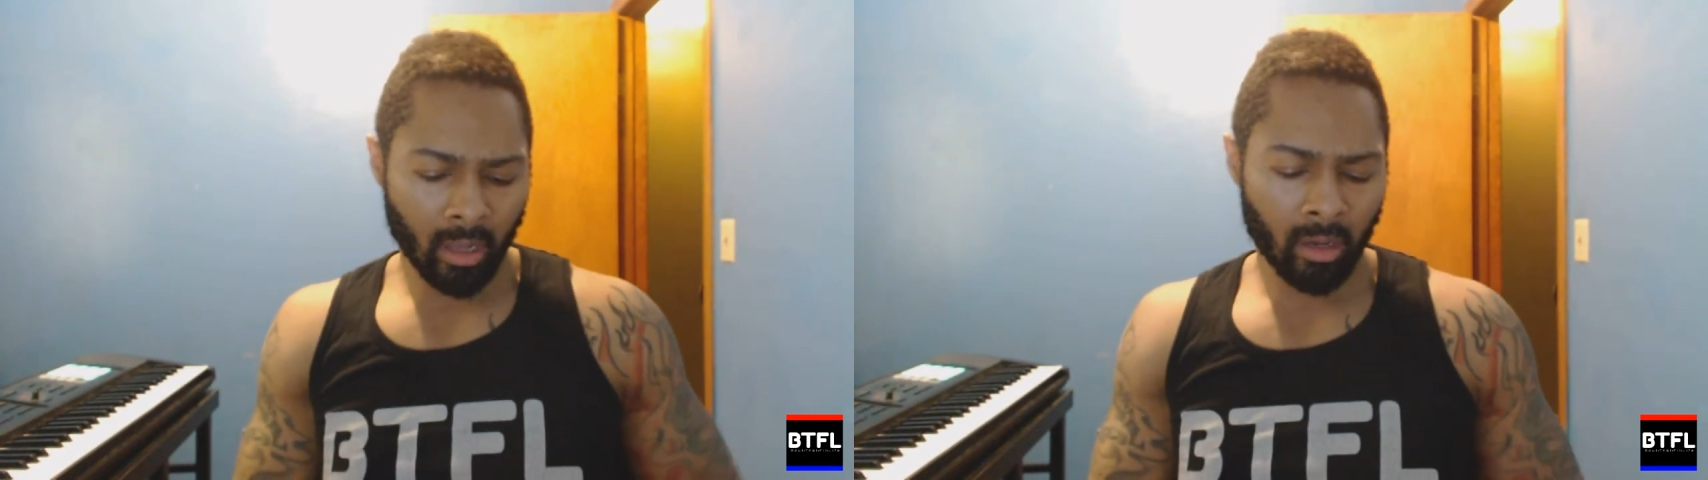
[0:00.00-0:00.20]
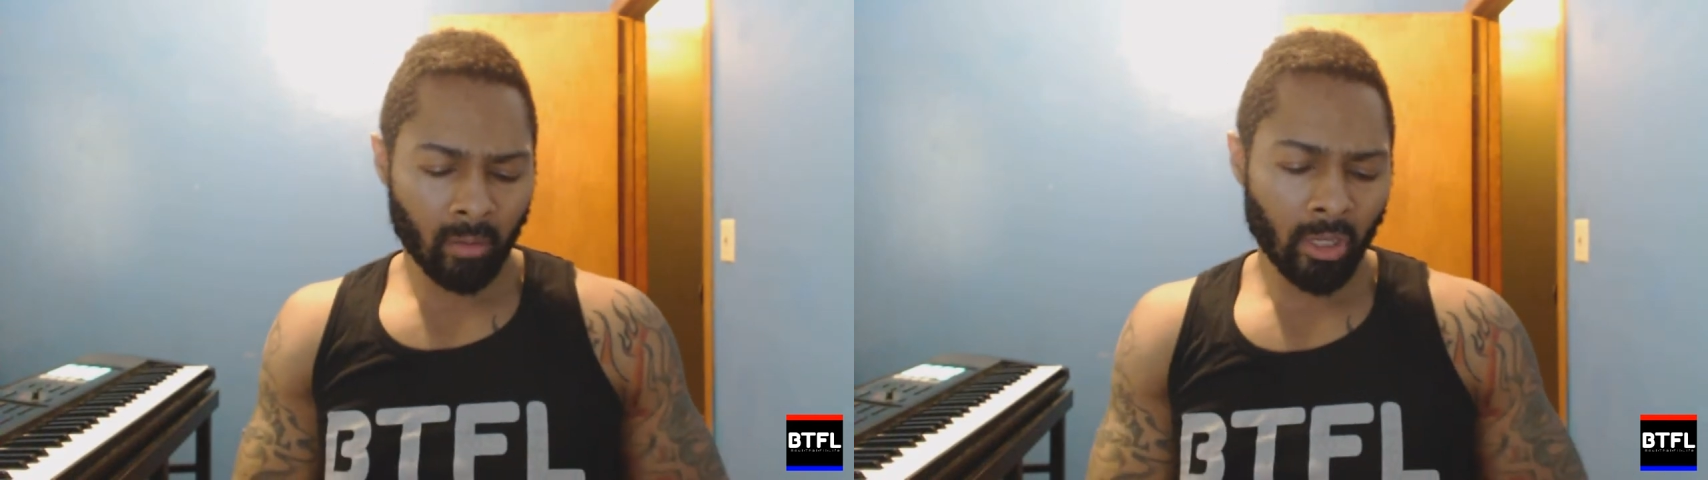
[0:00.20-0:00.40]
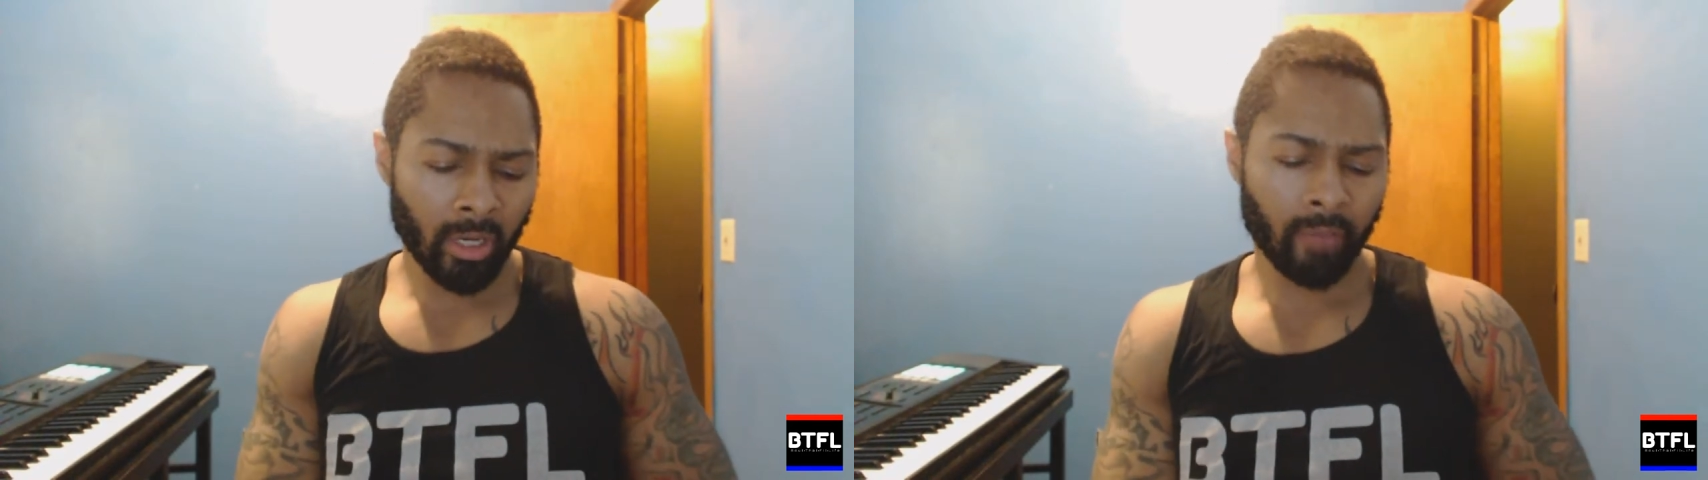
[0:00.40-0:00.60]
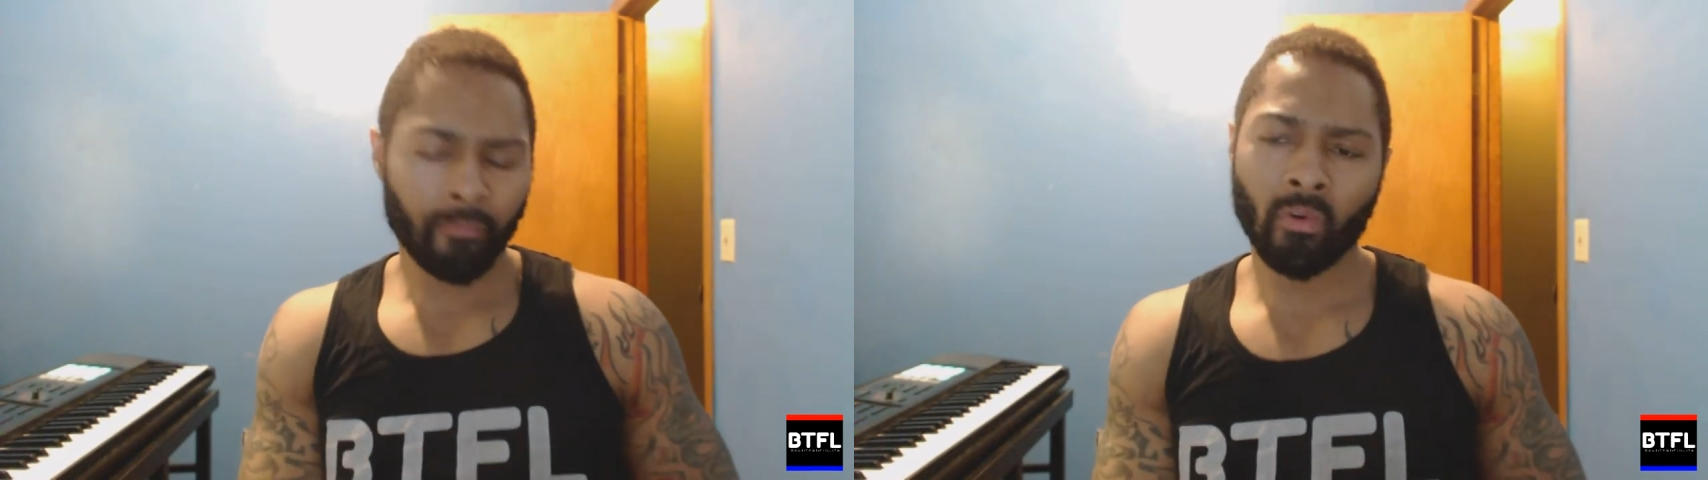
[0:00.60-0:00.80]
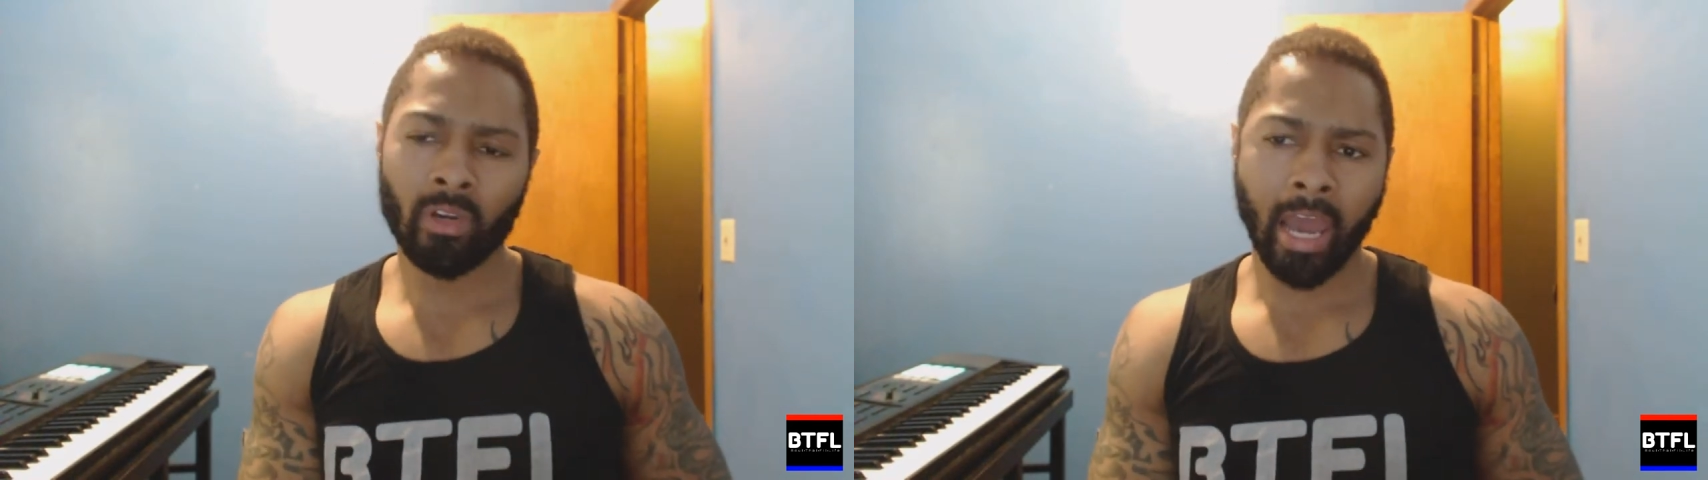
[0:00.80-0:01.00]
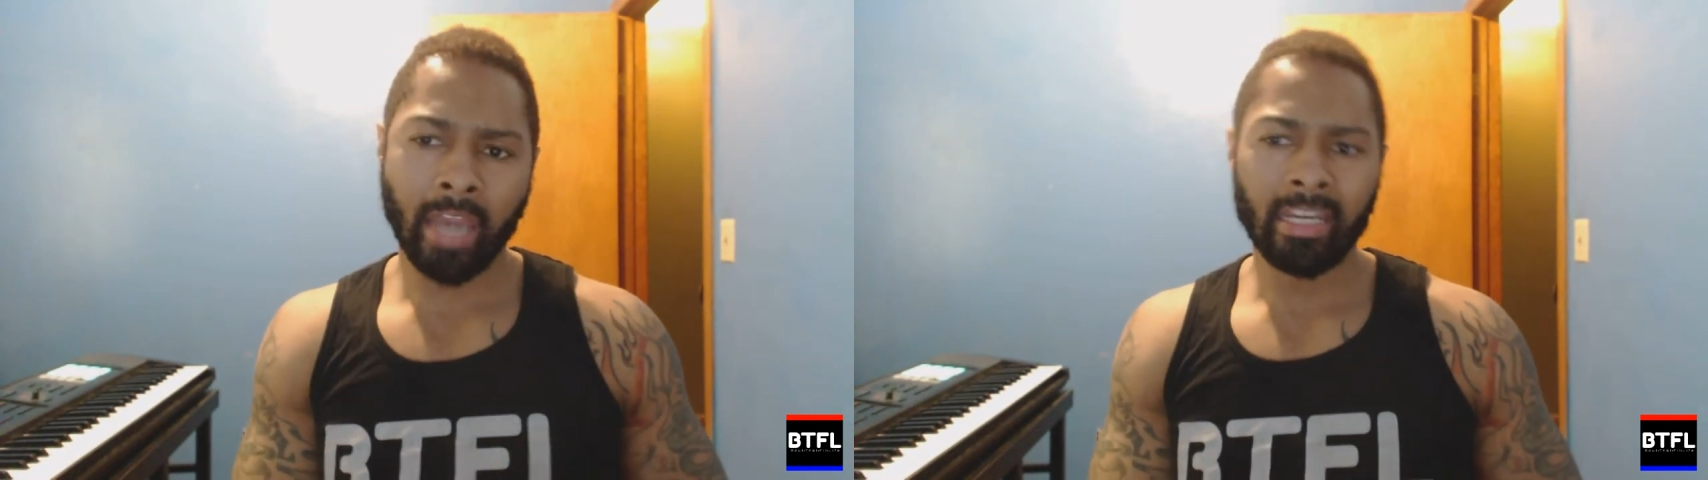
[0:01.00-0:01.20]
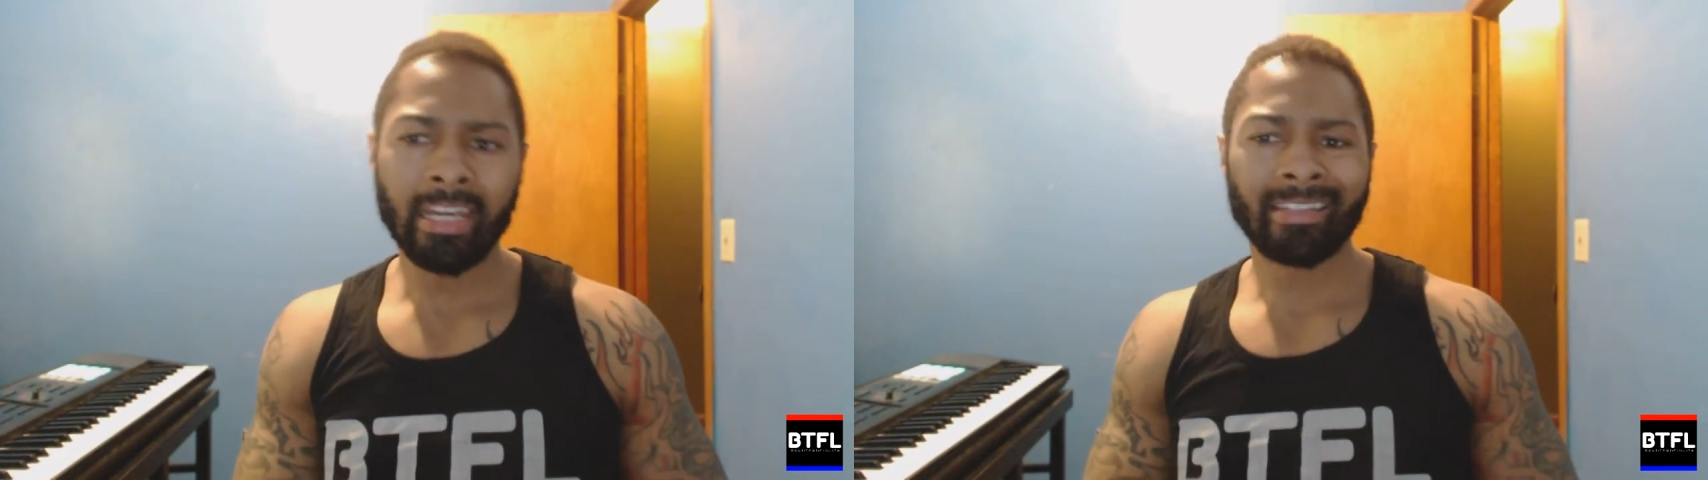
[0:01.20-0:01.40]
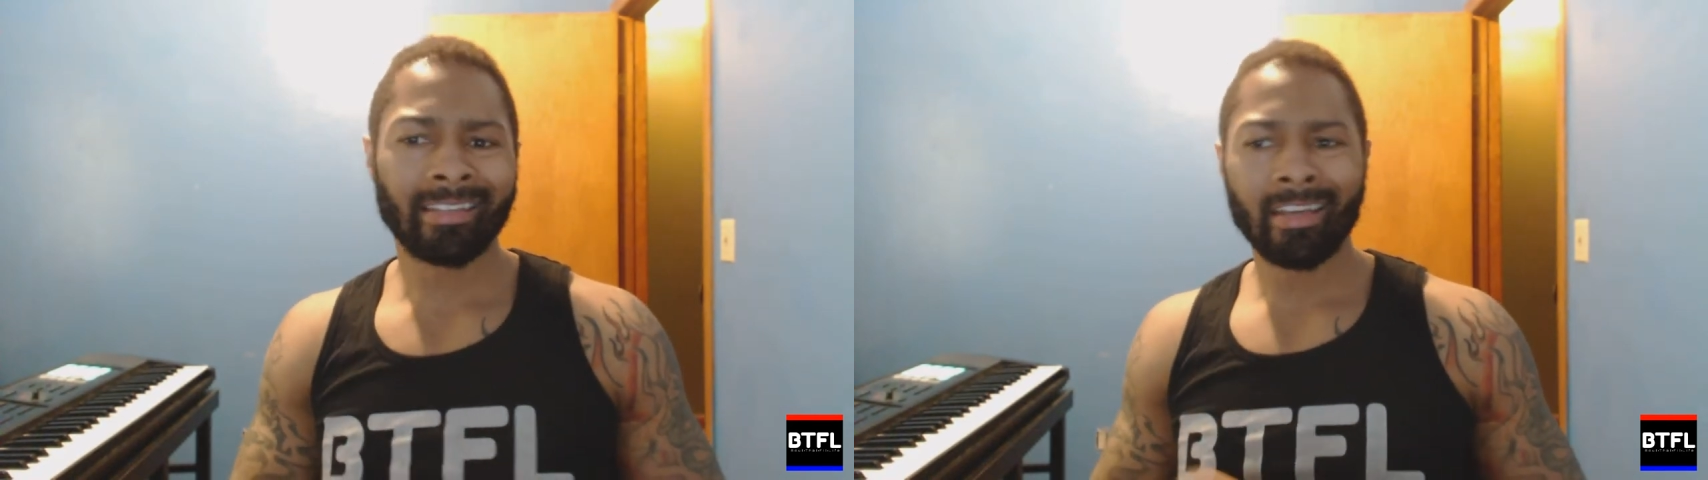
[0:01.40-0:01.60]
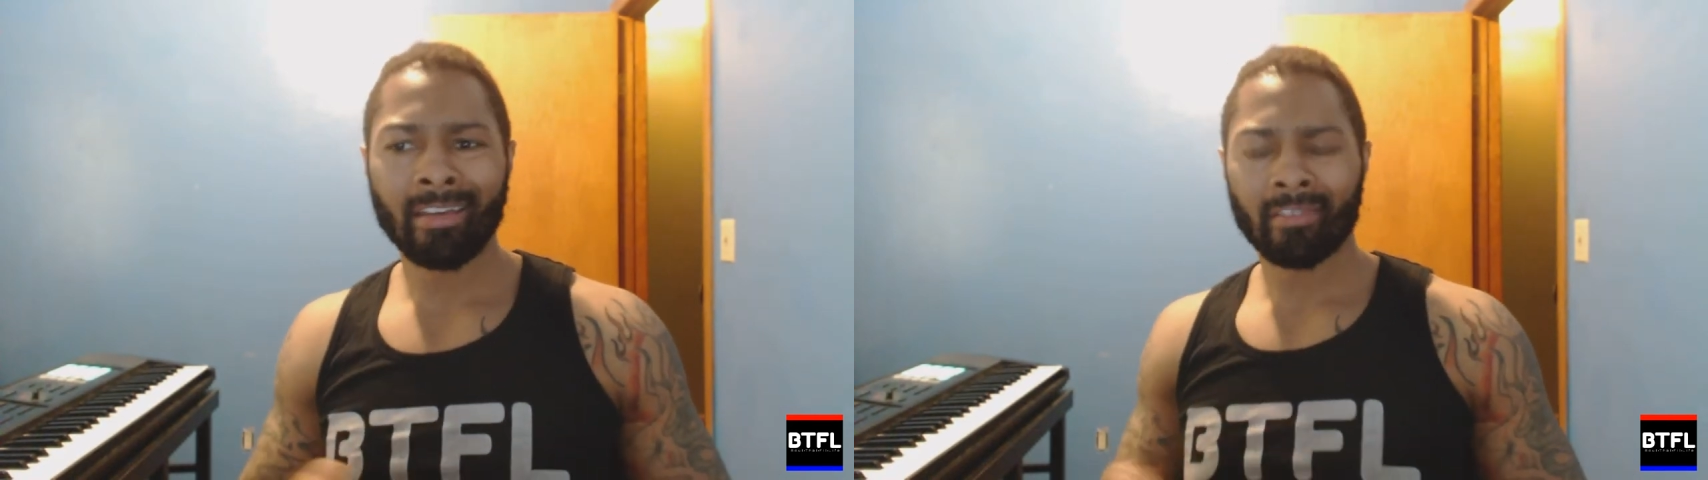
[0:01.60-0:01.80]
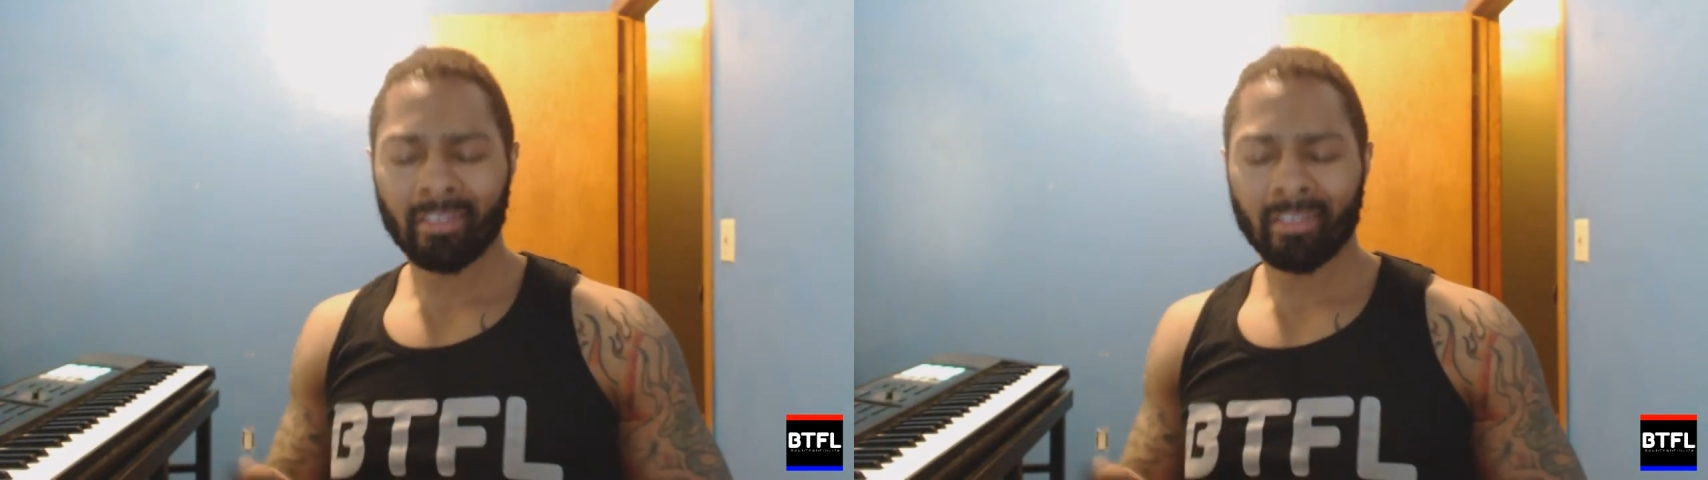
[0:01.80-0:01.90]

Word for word: um looking for like knee sleeves